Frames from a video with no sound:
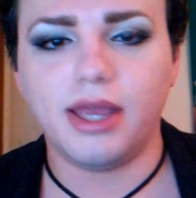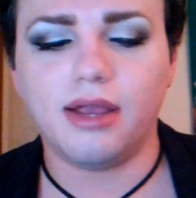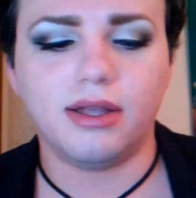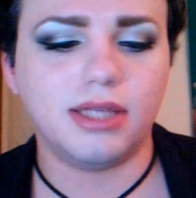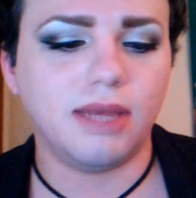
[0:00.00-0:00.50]

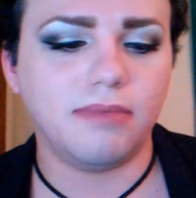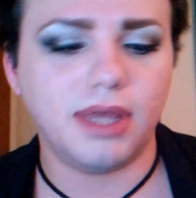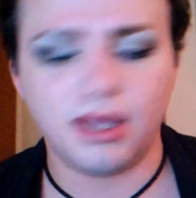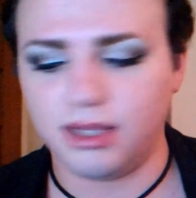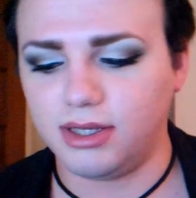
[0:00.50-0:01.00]
there or
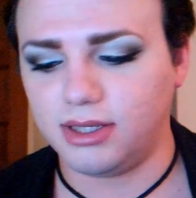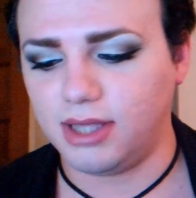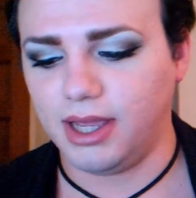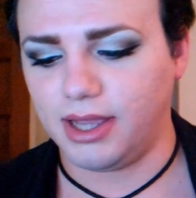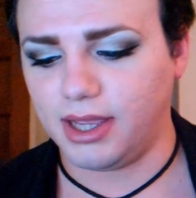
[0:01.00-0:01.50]
something. It
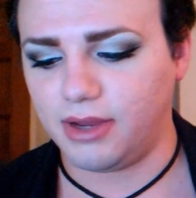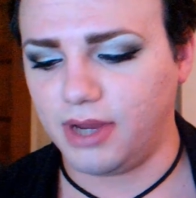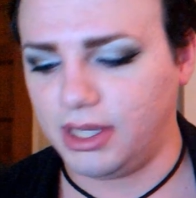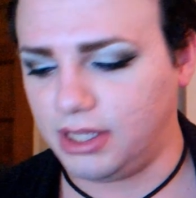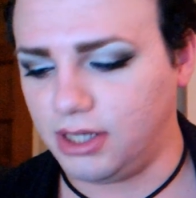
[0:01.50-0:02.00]
just, yeah, get
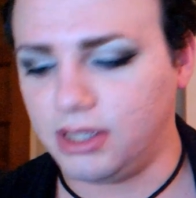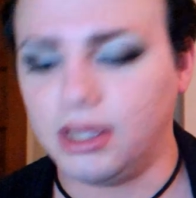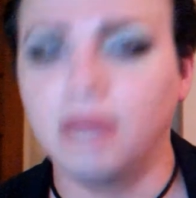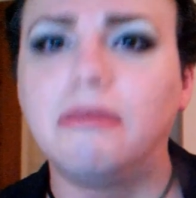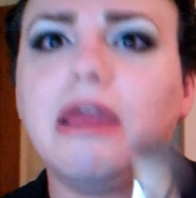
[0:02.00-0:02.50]
crazy.
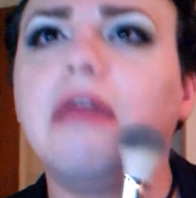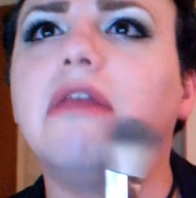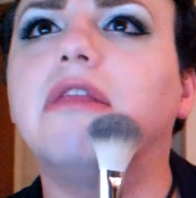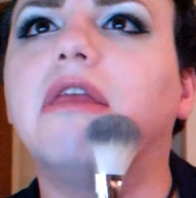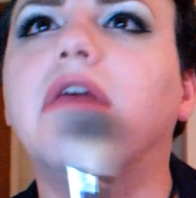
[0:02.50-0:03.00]
Just like me.
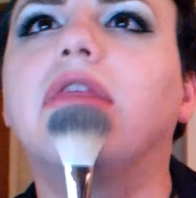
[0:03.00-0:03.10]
